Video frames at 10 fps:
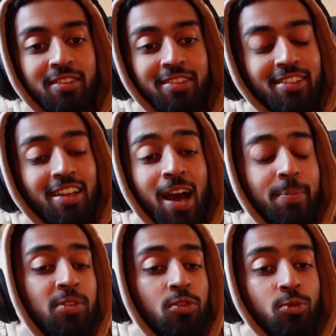It
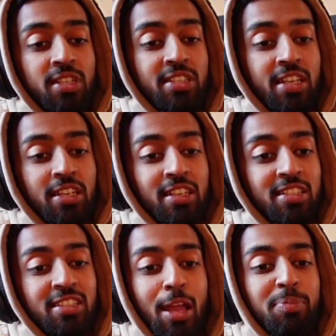absolutely is, like, it's
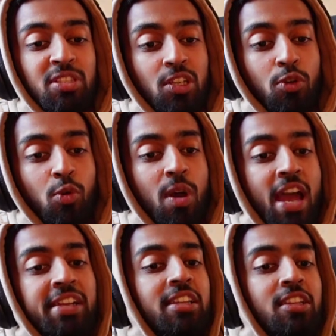step zero.
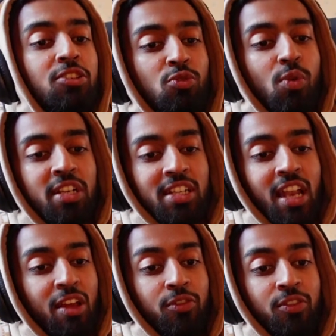Anything you want in
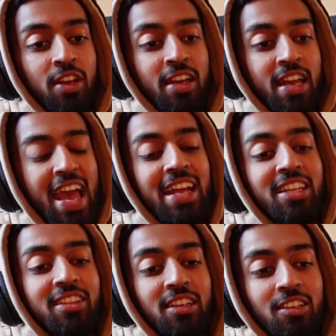life,
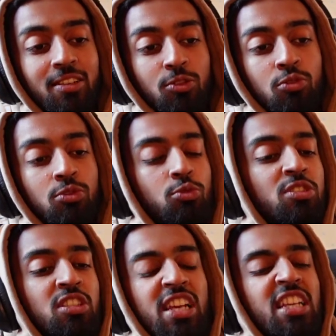anything, you
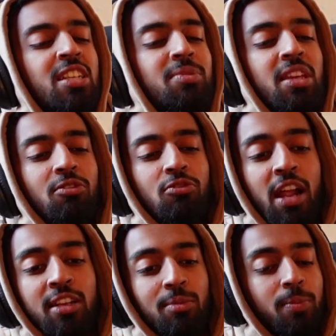say something
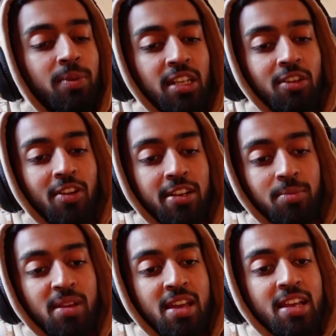random, completely
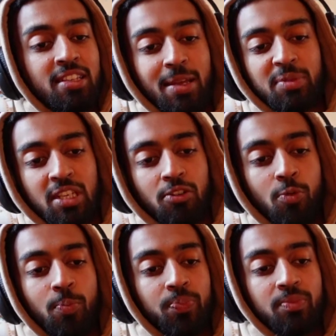random, step
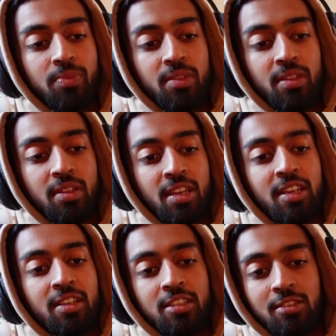zero
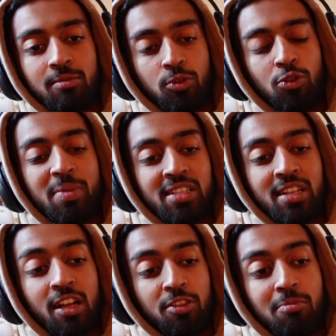is good mental
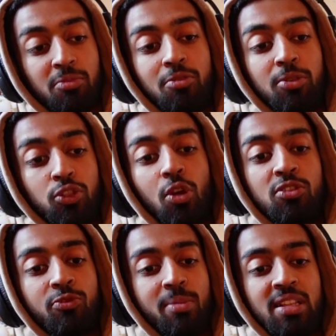health, and the
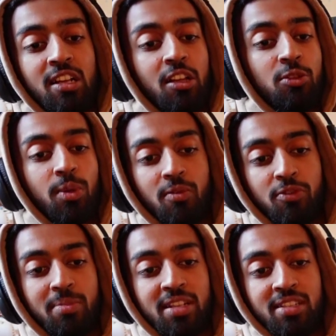majority of your mental health will come
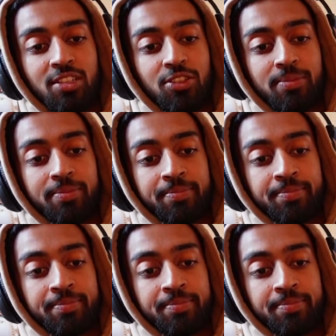from meditation.